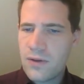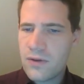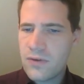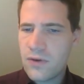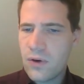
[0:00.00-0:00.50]

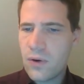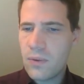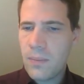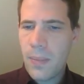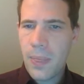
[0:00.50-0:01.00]

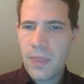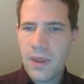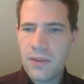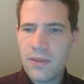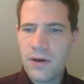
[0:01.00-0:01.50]
So
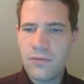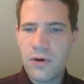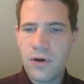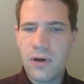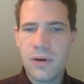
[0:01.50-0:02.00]

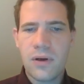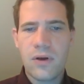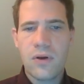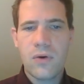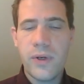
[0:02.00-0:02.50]
therefore,
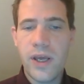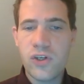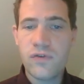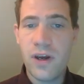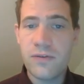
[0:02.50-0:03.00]
queen
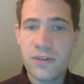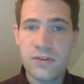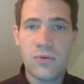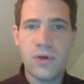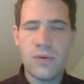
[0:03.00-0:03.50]
h5 does
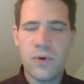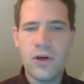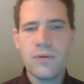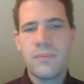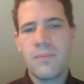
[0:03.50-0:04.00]
not really
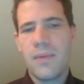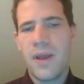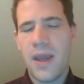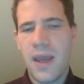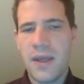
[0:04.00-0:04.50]
work,
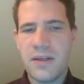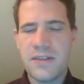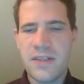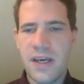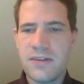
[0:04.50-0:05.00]
and
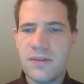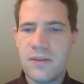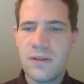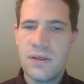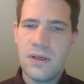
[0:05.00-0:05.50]
instead,
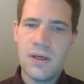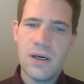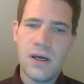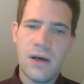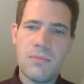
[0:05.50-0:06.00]

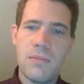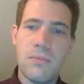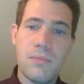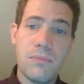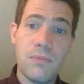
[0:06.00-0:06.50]

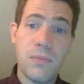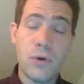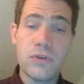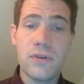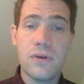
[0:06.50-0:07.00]

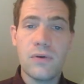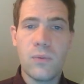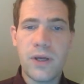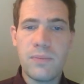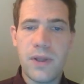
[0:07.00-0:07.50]
most
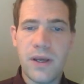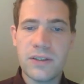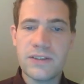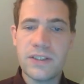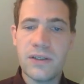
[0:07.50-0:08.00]
white
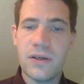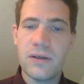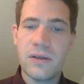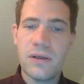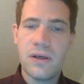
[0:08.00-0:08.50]
players
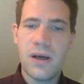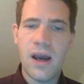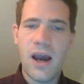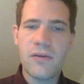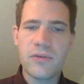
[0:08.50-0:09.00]
here,
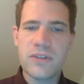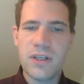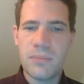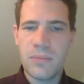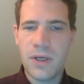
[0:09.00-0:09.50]
after
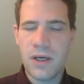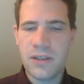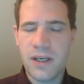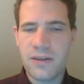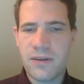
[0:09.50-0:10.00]

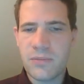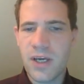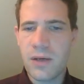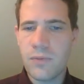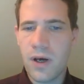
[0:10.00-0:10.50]
taking some
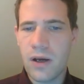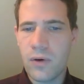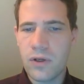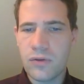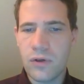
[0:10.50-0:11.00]
time, are
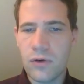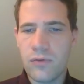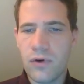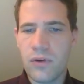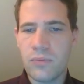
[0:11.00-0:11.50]
going to go
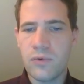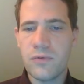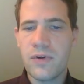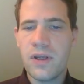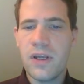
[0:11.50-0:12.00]
for the move
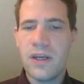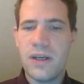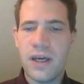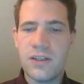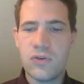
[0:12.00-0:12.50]

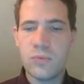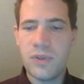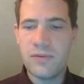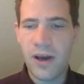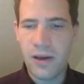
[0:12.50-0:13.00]
knight to
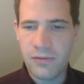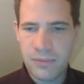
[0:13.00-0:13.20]
b5.